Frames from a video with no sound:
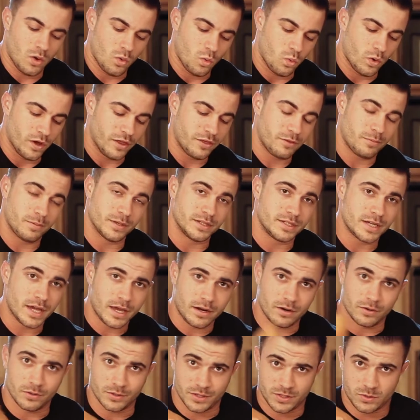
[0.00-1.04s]
With
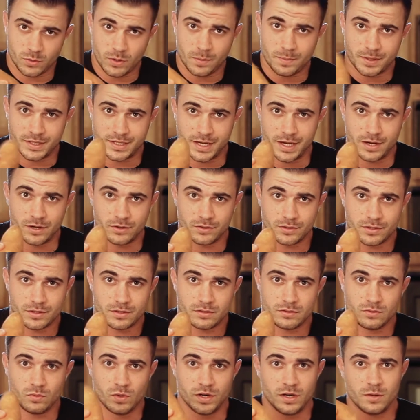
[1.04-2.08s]
potatoes, sweet
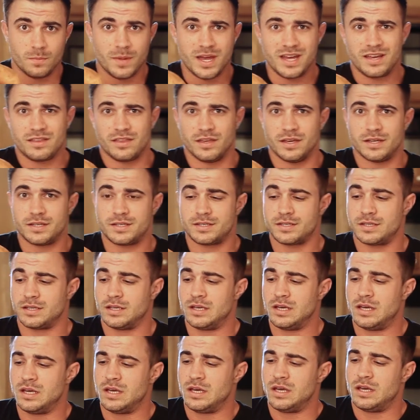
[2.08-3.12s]
potatoes, when you make this,
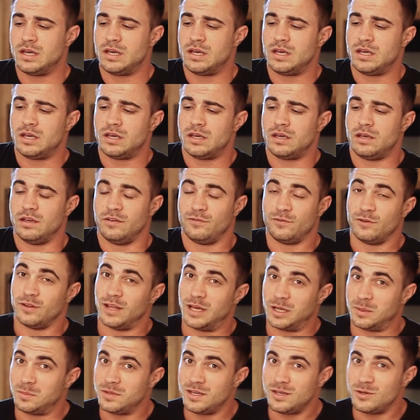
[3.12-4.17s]
if you're
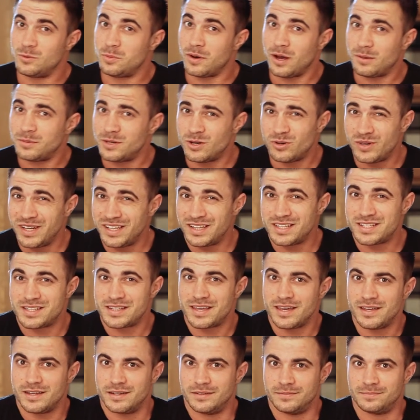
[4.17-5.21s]
like me, you probably don't eat the
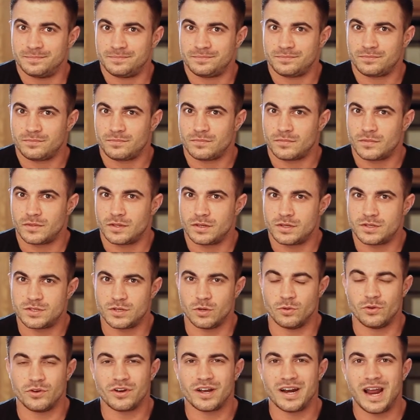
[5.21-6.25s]
skin.
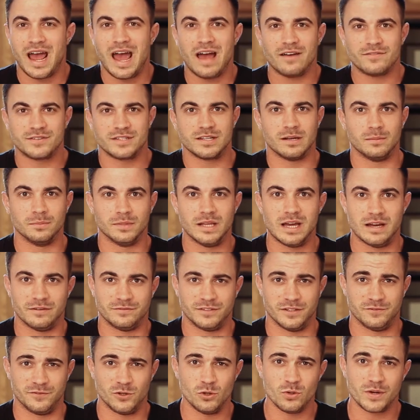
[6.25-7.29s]
So you're gonna have some
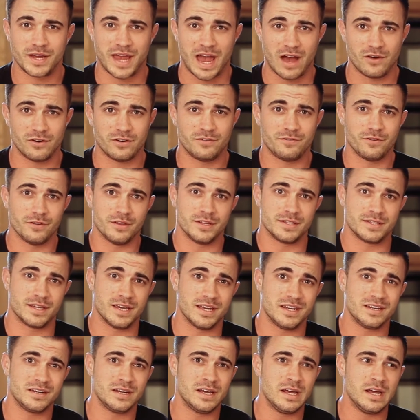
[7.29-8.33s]
left. If you accounted for the
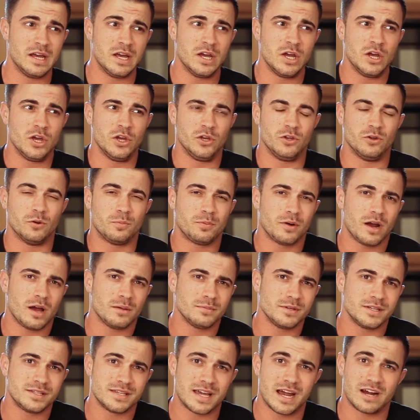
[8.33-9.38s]
skin, you're
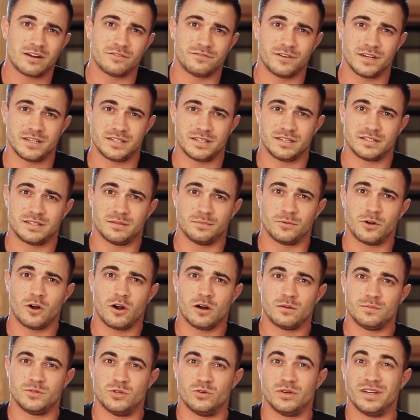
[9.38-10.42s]
probably sacrificing some
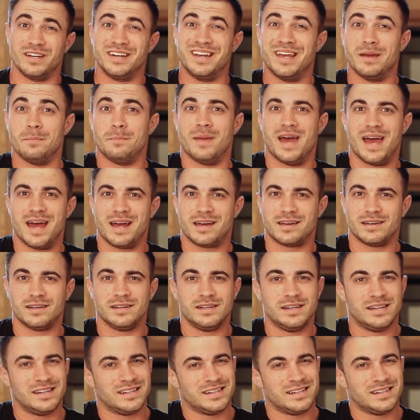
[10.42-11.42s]
carbs you can get back,